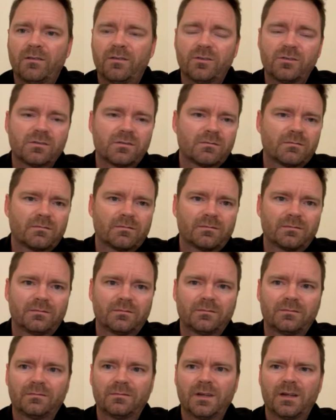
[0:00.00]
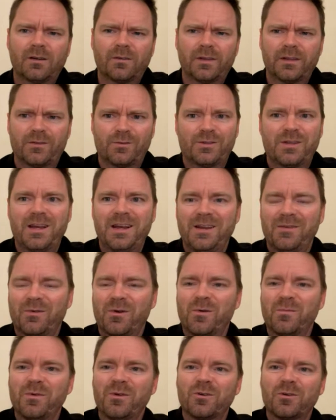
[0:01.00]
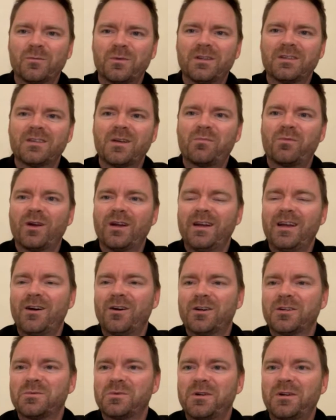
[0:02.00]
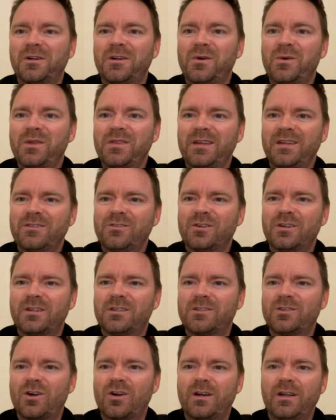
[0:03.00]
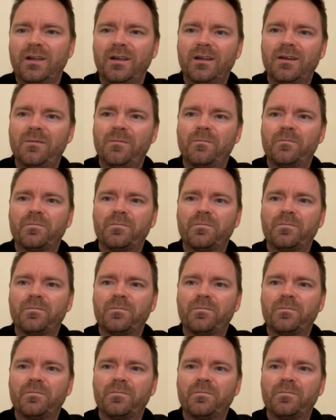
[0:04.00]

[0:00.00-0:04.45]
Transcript: I don't think there's any Rome pilgrimages up right now because we don't know when things are going to start again.